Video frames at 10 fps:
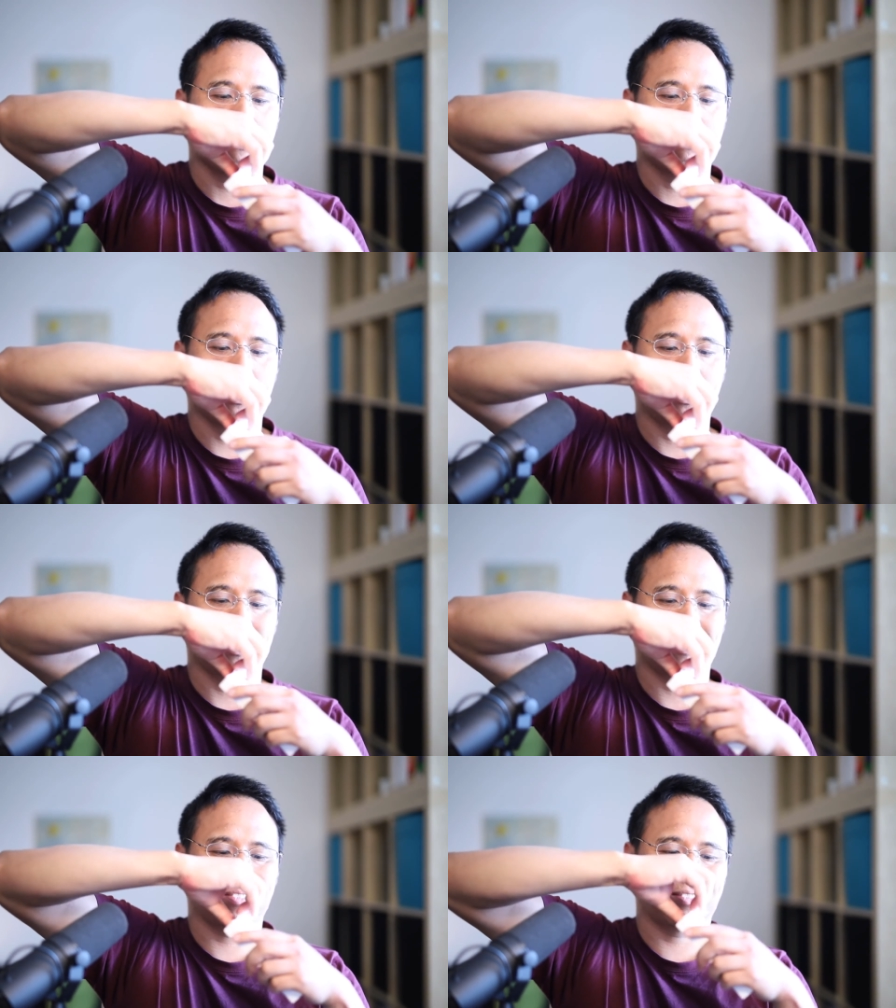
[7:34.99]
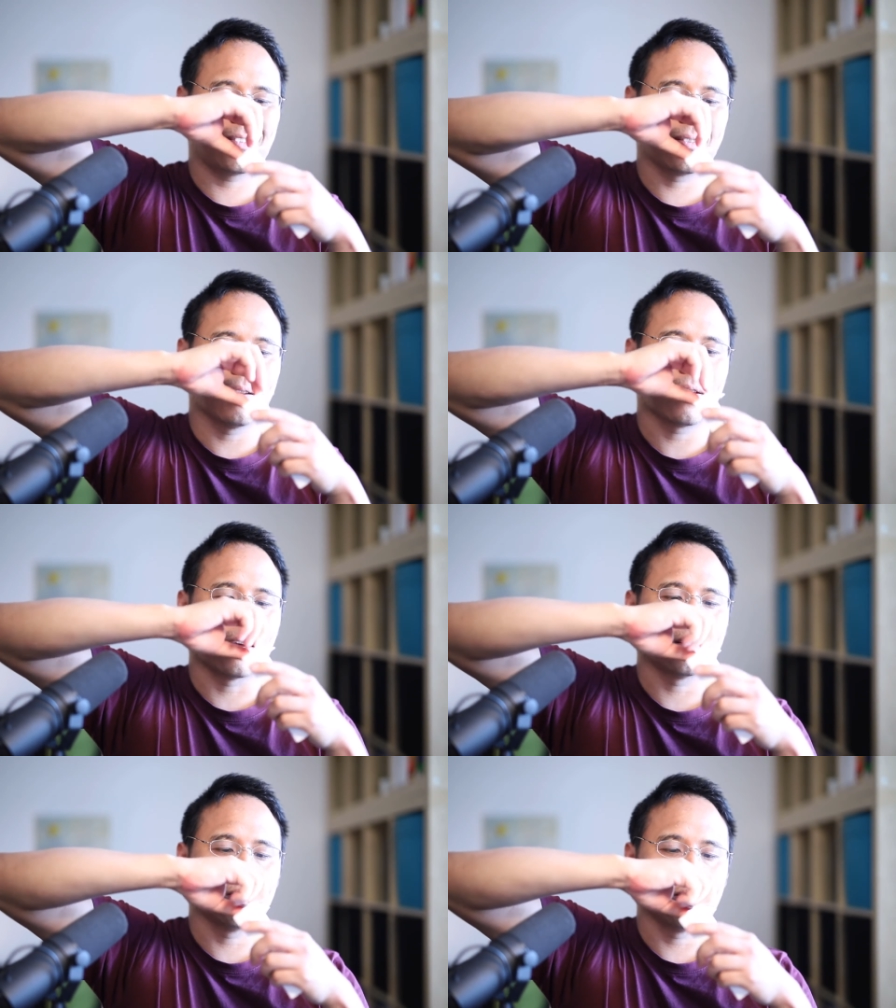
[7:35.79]
But, okay,
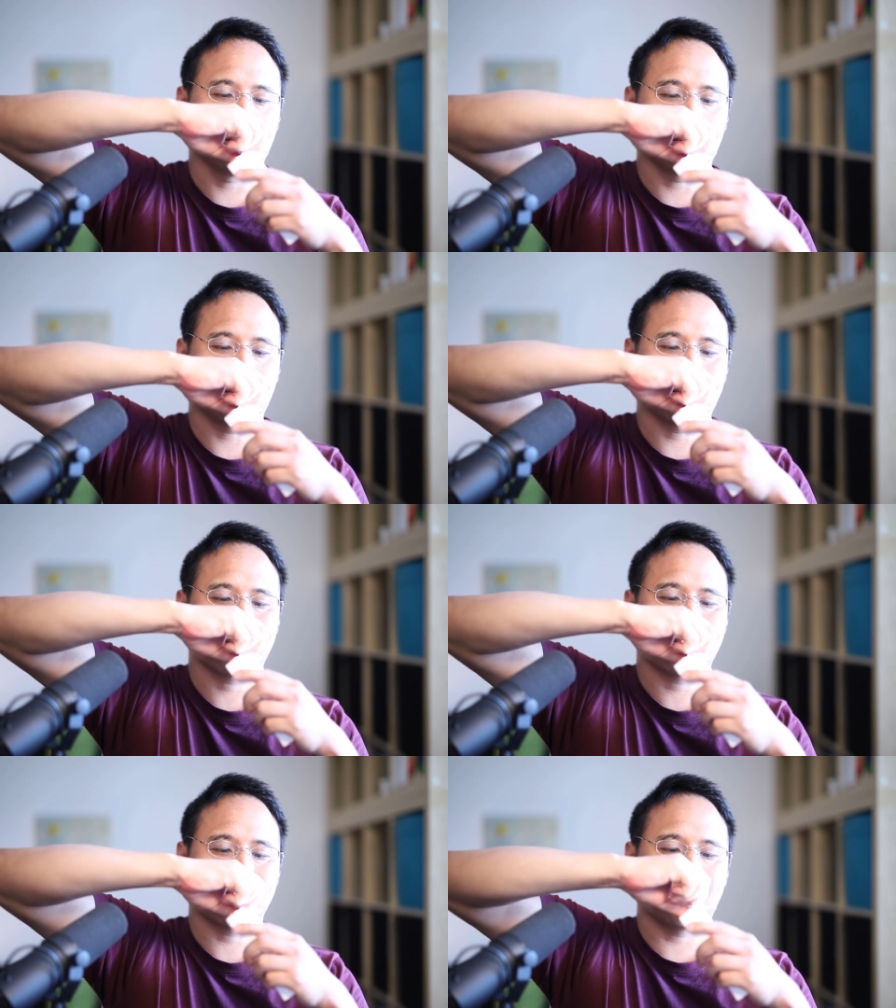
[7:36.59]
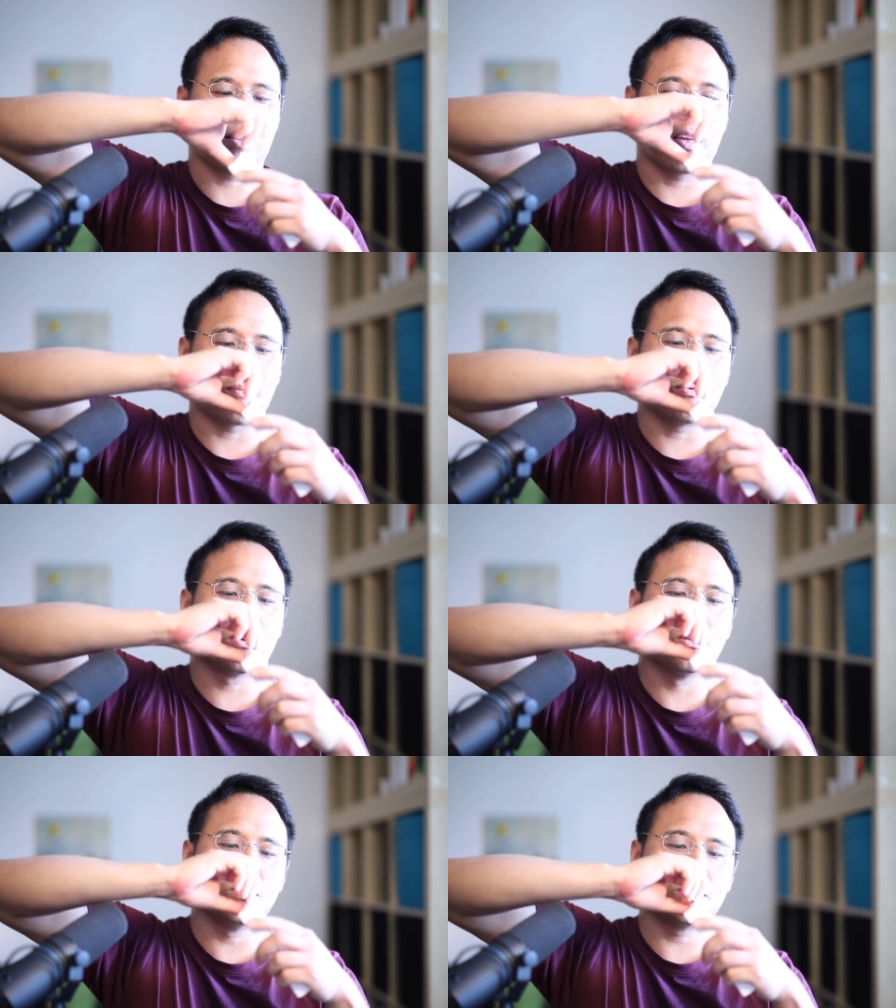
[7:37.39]
so Apple
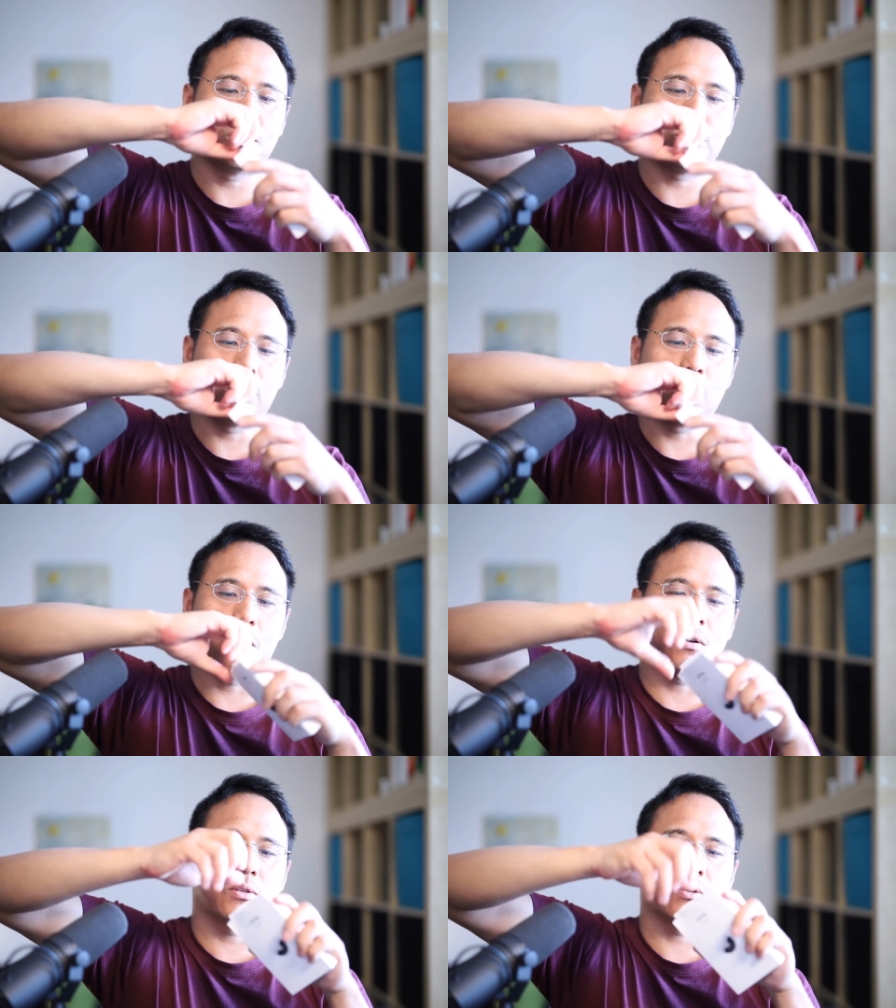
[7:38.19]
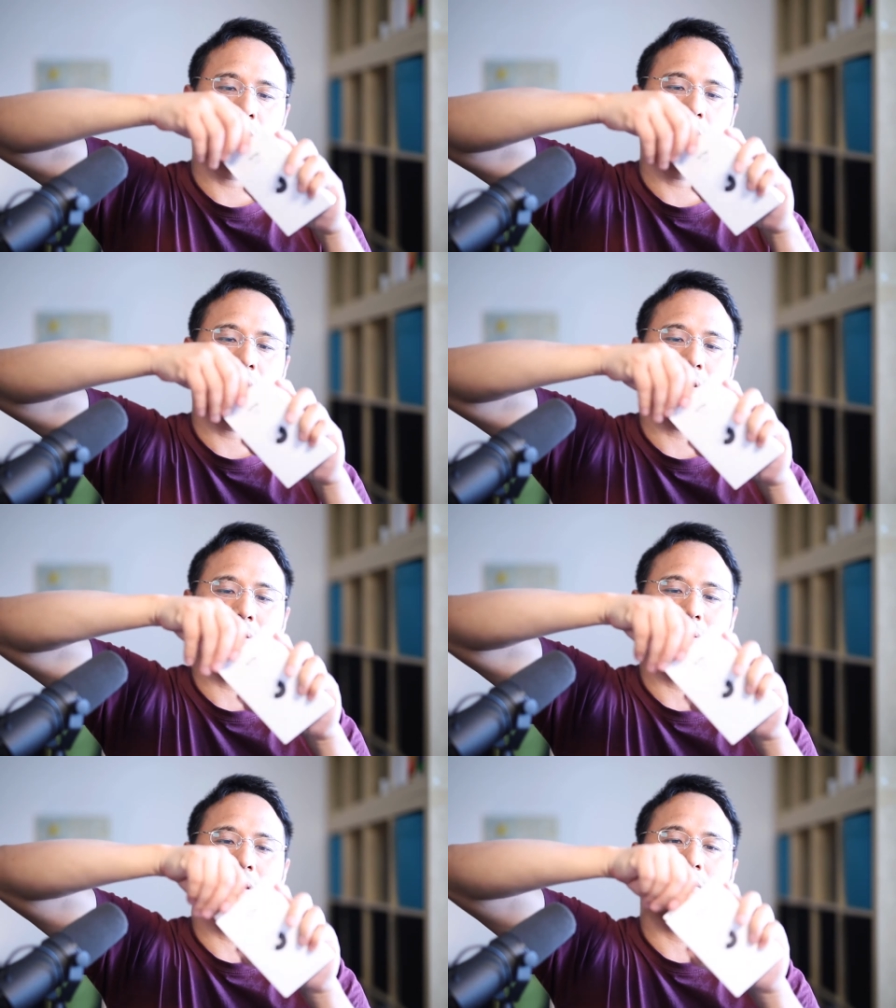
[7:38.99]
glues this pretty well, so I
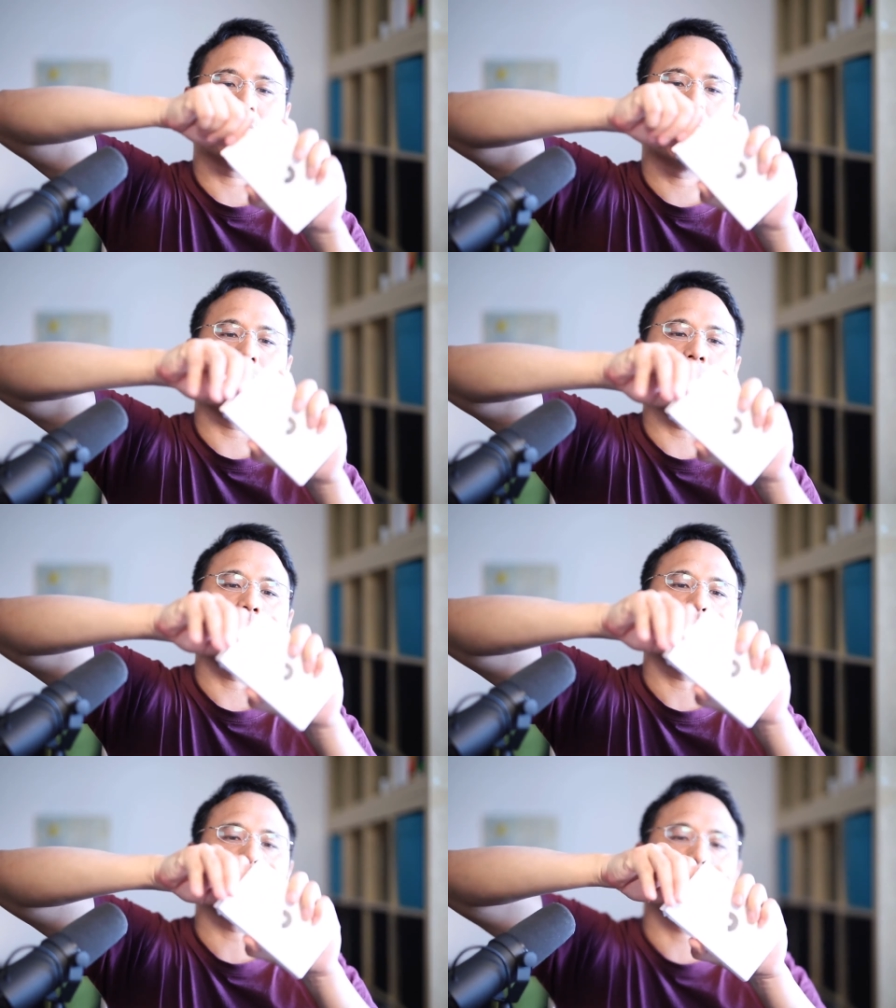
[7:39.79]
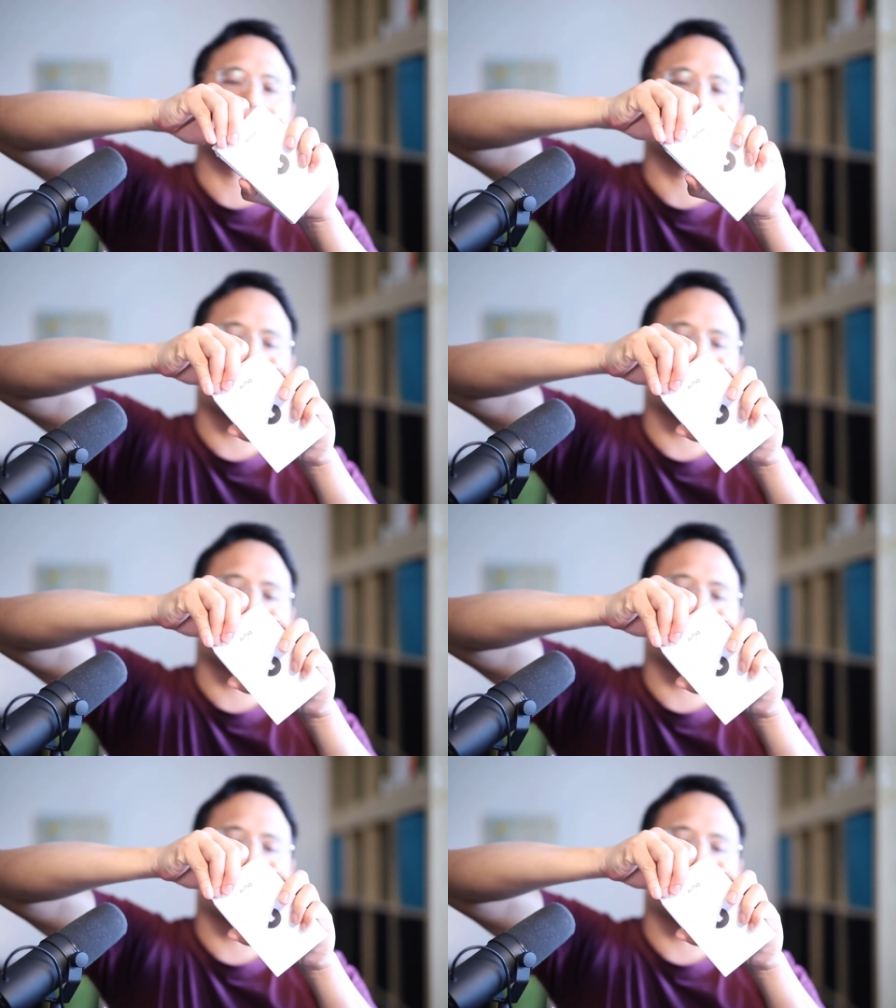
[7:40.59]
guess it won't be possible to